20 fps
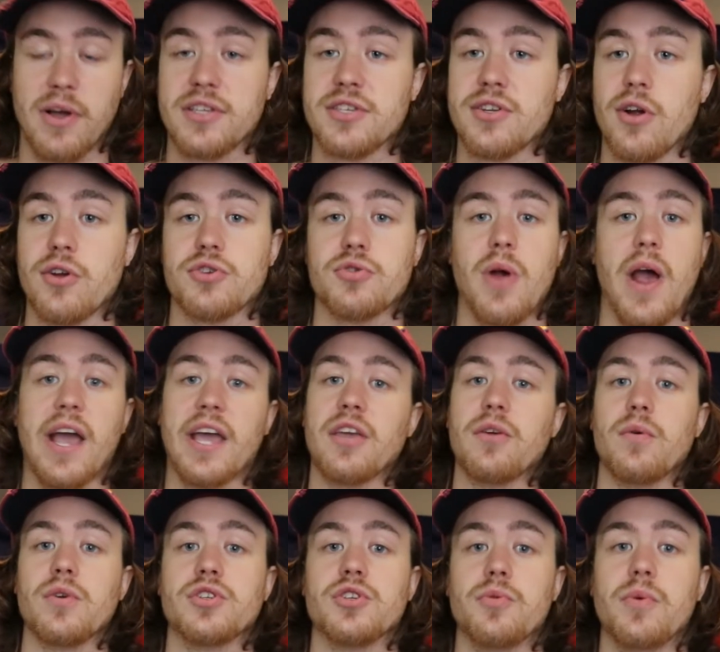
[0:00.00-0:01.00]
start
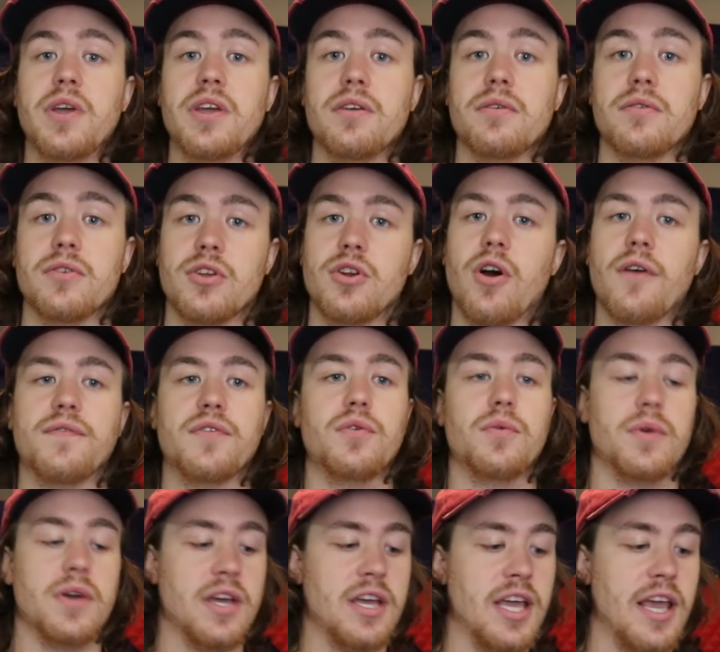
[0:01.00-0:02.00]
tracking what you eat. You know, if
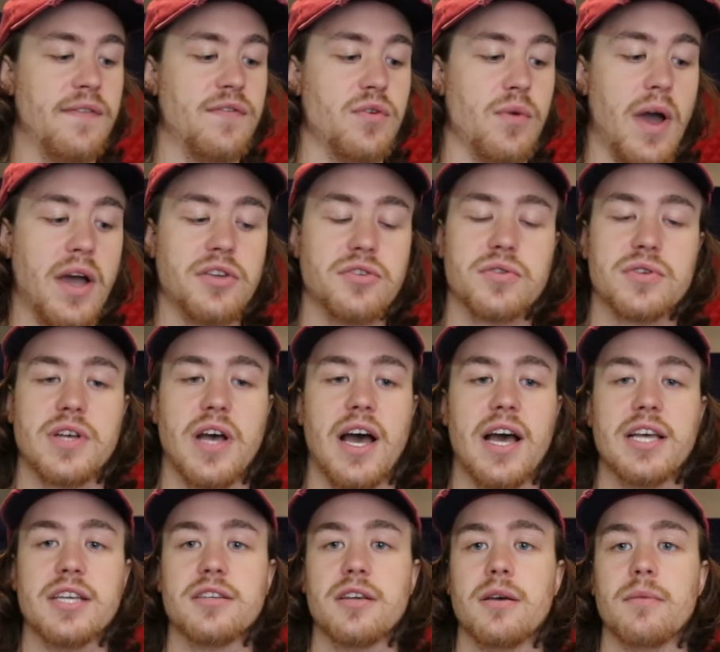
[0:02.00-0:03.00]
you
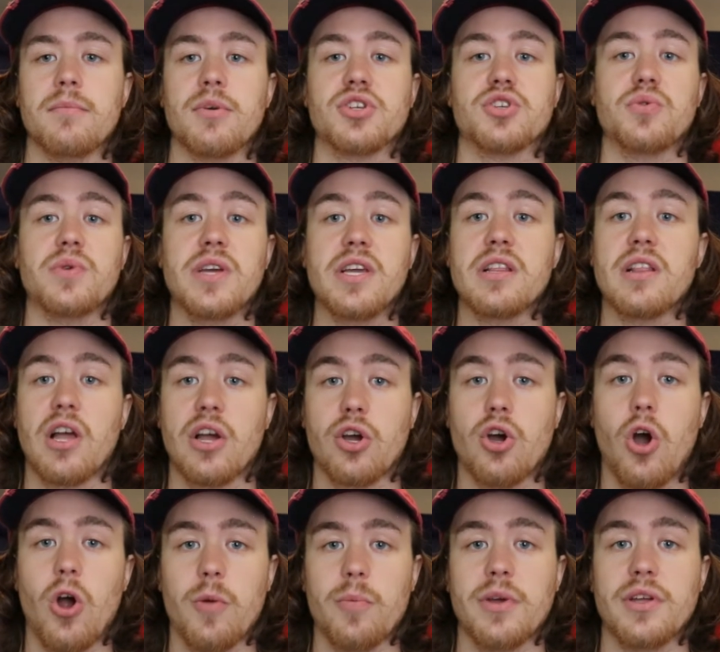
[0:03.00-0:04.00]
exercise but you eat like
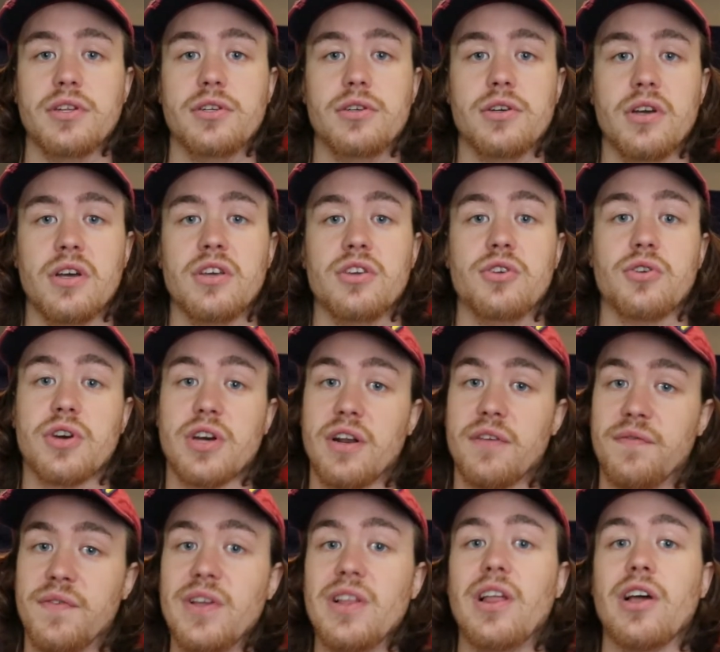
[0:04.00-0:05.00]
garbage, you're gonna
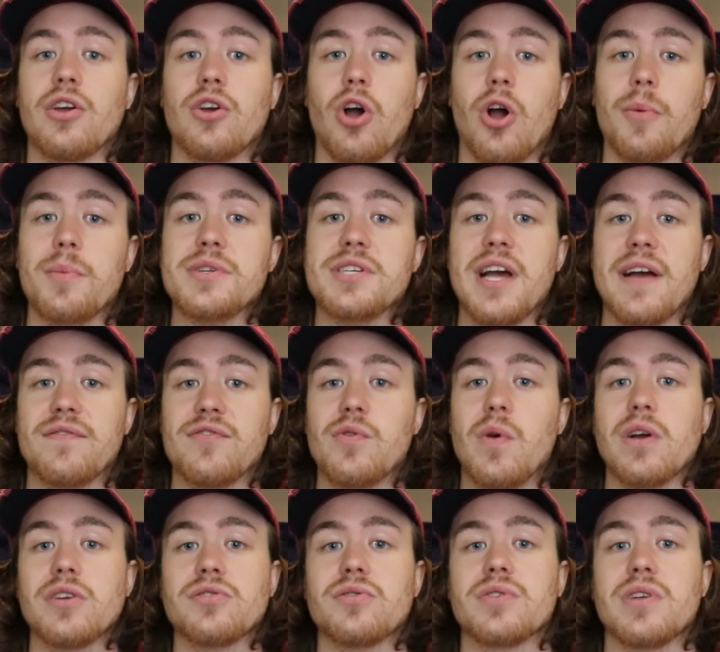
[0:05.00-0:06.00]
feel like garbage after
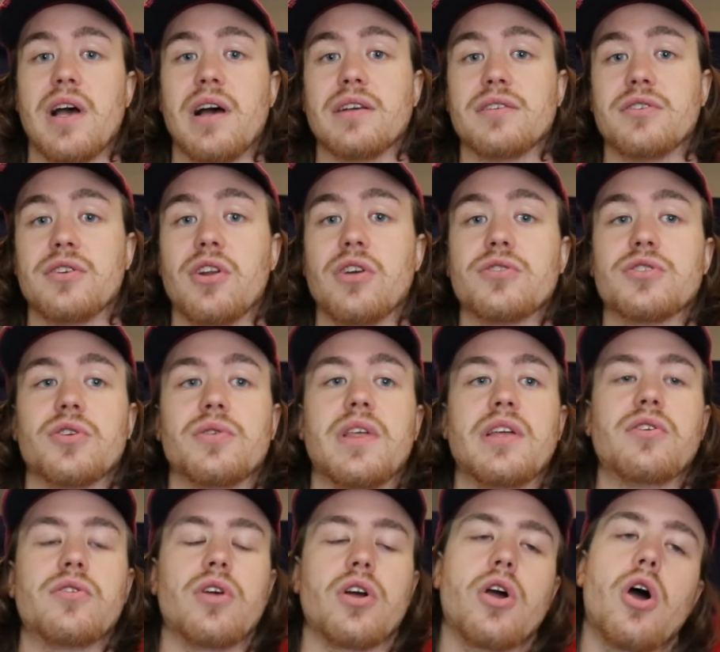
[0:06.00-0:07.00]
you exercise. You know, so
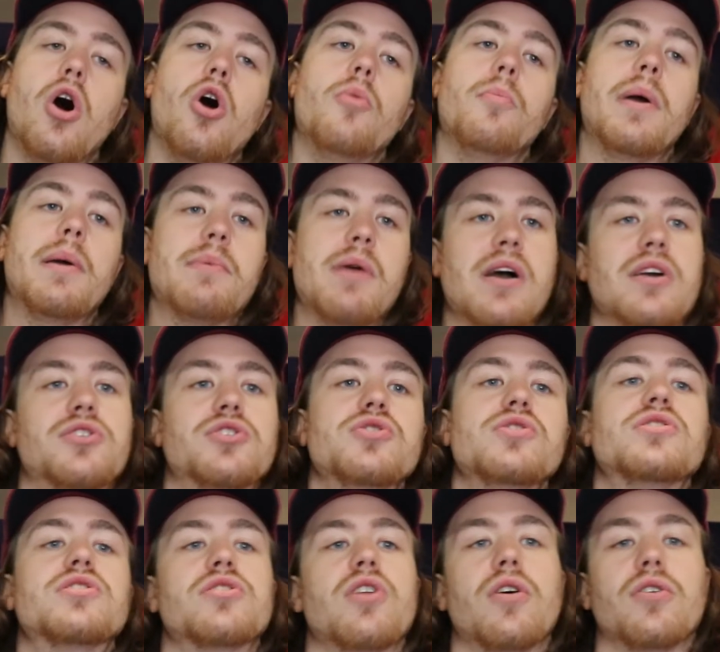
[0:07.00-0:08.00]
then you're like, oh, maybe I
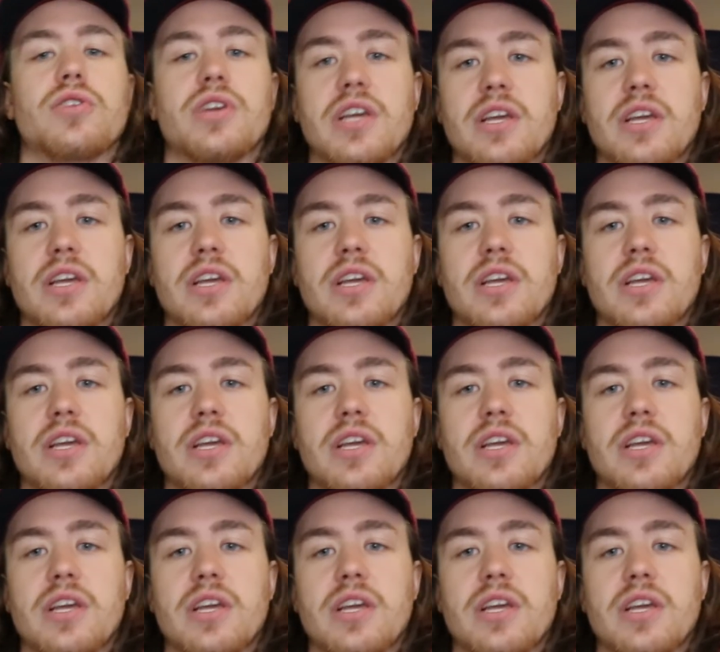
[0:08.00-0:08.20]
should start